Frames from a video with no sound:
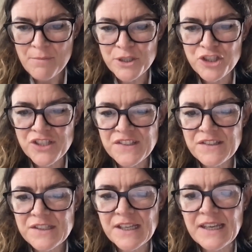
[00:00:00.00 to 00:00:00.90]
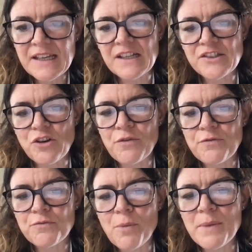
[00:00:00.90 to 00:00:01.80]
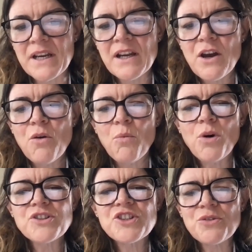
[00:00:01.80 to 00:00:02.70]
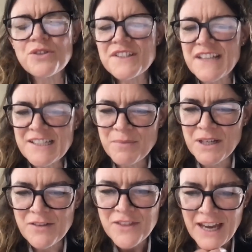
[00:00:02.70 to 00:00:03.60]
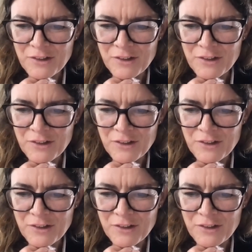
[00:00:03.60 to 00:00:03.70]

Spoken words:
But just to kick us off, Robin, what's your assessment of the